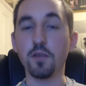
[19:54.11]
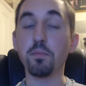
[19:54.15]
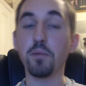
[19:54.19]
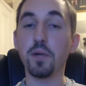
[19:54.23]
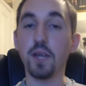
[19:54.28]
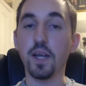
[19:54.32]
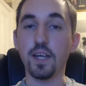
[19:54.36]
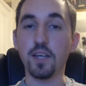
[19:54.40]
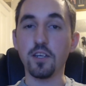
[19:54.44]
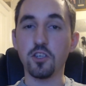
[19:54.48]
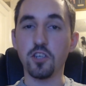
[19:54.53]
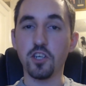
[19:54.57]
the
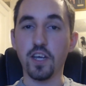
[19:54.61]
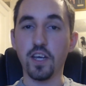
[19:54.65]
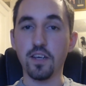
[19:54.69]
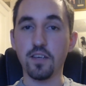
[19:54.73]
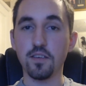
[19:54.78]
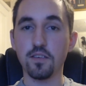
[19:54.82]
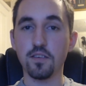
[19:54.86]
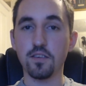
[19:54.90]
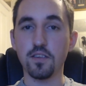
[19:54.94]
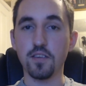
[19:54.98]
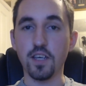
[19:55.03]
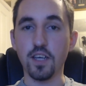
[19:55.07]
plane
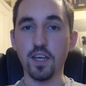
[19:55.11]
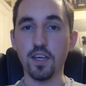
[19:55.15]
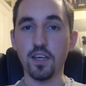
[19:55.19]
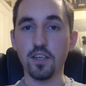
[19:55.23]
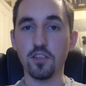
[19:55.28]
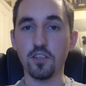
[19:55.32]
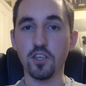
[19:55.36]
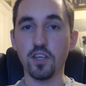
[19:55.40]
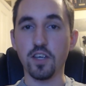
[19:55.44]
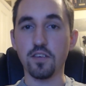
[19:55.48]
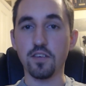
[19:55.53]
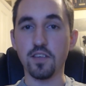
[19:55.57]
chase,
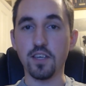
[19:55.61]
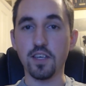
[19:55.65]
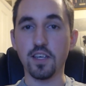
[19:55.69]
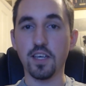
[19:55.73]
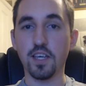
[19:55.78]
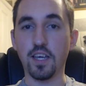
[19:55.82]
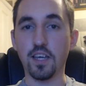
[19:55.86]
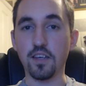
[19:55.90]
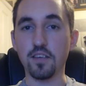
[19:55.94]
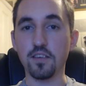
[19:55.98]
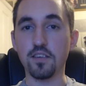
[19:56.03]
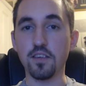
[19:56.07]

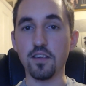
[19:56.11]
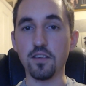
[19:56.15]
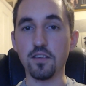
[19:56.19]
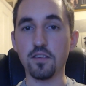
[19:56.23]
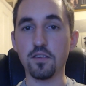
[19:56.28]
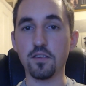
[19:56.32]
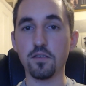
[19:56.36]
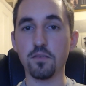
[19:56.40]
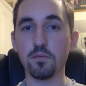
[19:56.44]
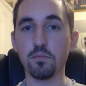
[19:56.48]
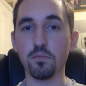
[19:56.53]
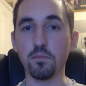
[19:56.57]
chasing
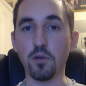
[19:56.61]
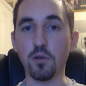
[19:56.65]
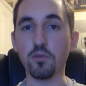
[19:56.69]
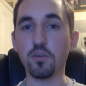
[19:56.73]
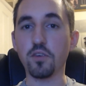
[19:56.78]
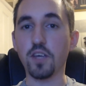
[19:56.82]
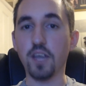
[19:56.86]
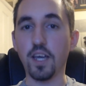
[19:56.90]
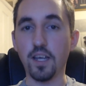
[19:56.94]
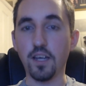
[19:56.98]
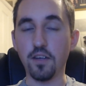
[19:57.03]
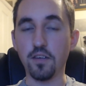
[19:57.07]
Hinks's
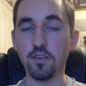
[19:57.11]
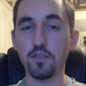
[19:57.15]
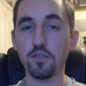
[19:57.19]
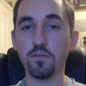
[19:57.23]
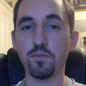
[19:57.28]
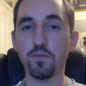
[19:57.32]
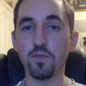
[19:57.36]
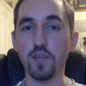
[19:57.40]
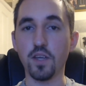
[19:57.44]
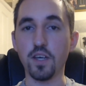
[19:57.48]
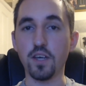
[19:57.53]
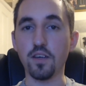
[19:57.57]

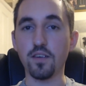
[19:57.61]
motorcade